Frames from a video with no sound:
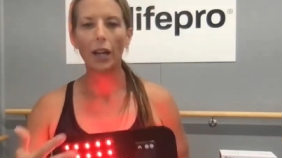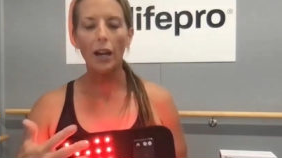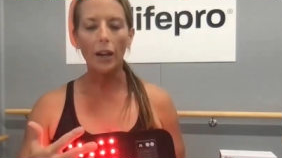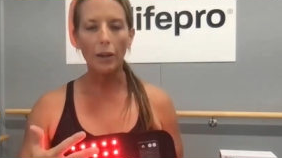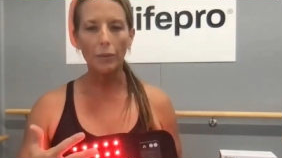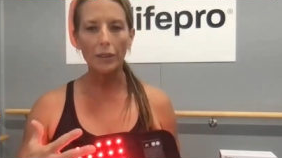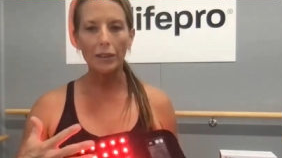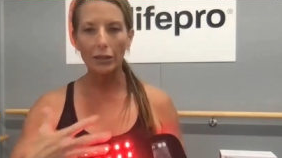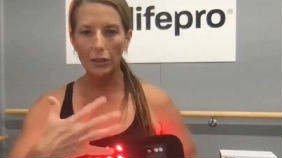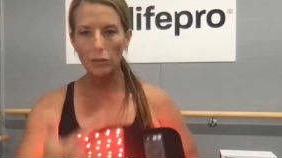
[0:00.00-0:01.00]

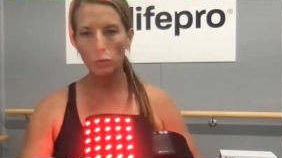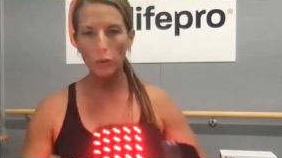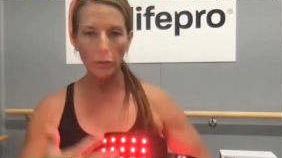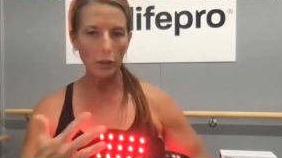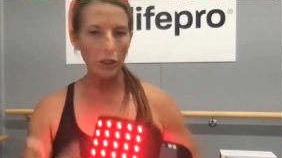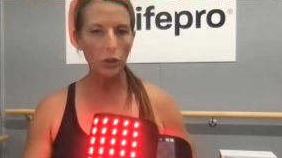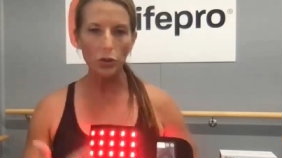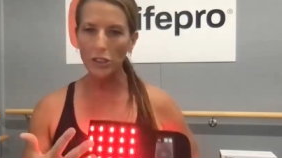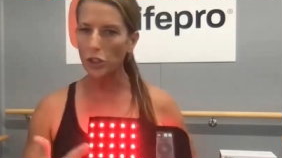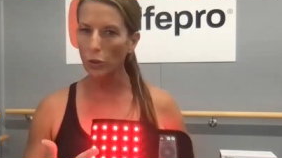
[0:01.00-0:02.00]
When you
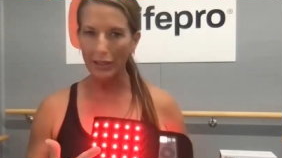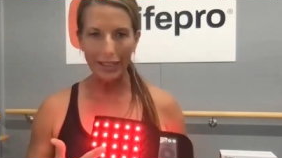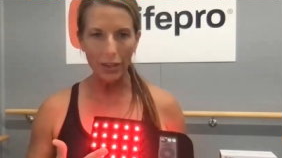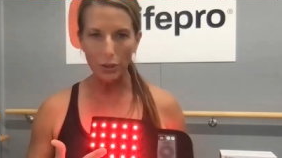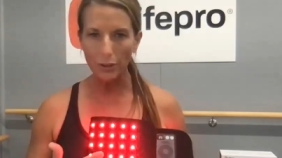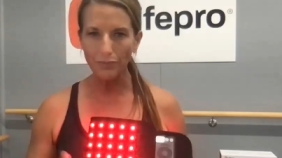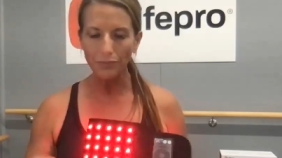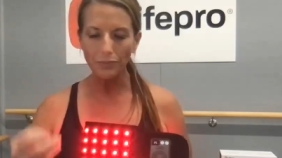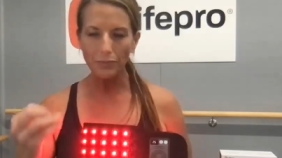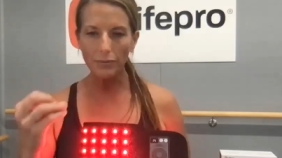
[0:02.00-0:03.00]
use the two
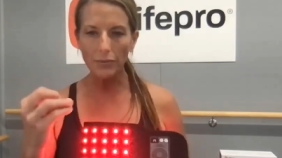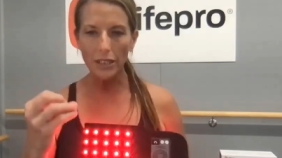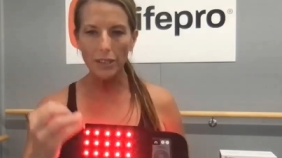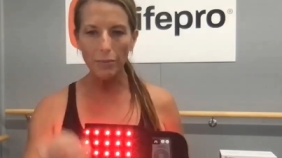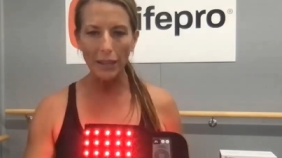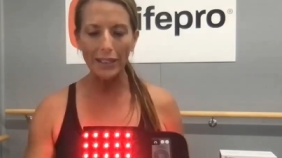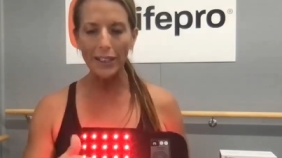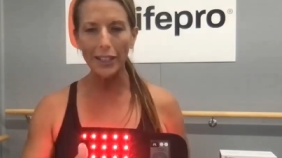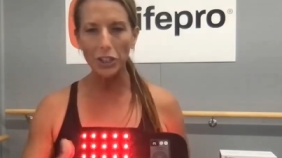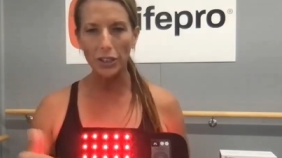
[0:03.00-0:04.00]
together, the
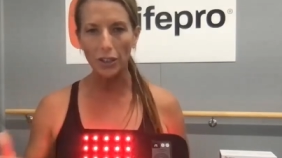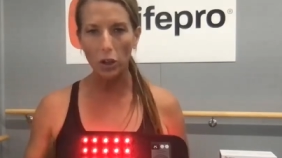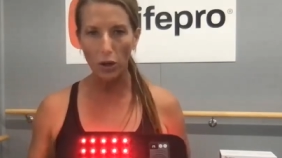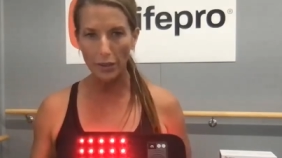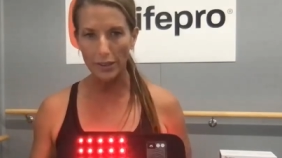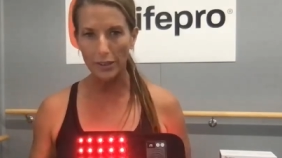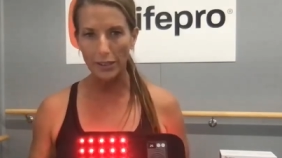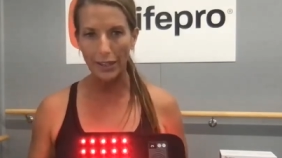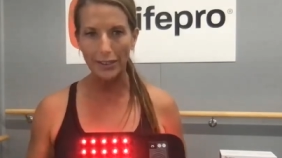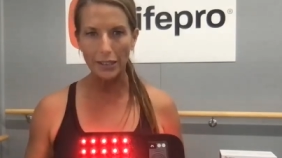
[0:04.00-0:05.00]
medication causes
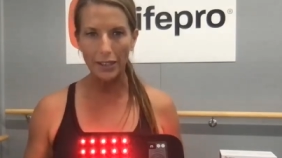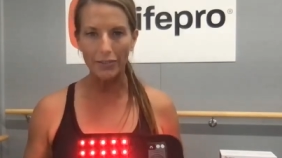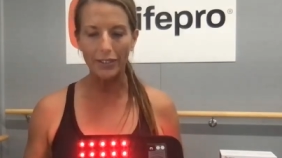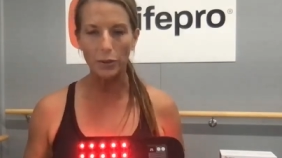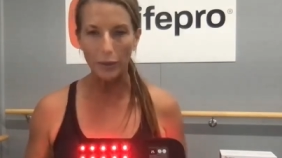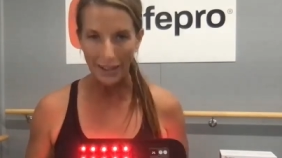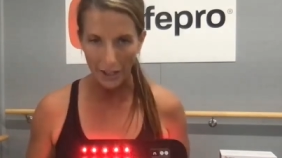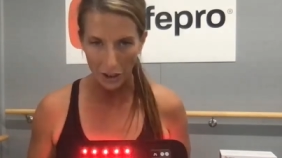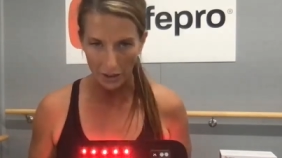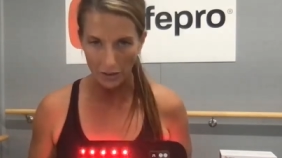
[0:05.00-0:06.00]
a side effect
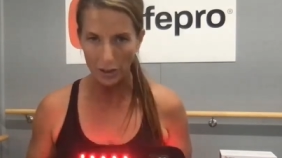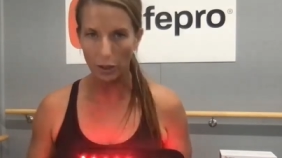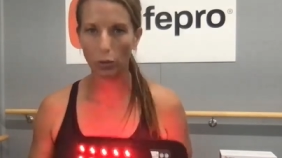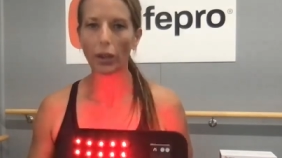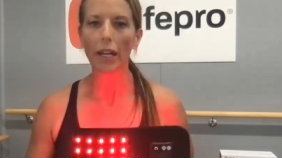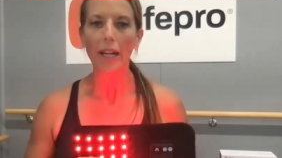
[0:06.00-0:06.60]
reaction. So